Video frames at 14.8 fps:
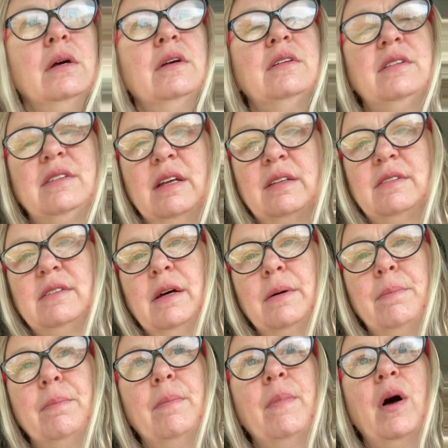
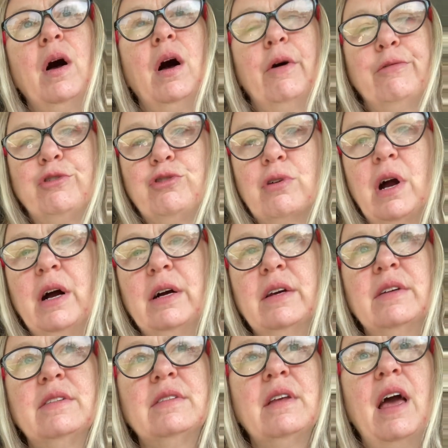system of
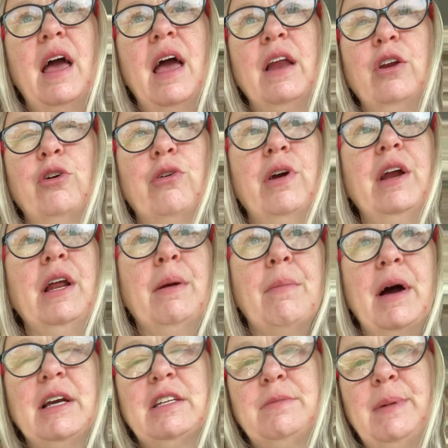drugs and creating
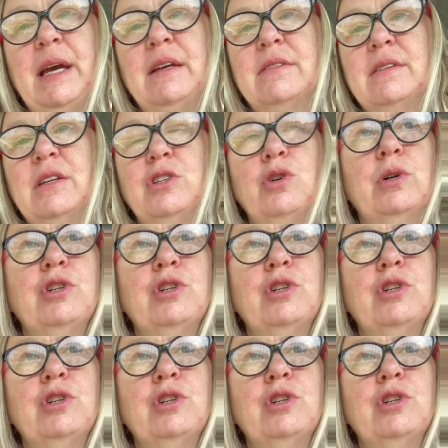MySpace into a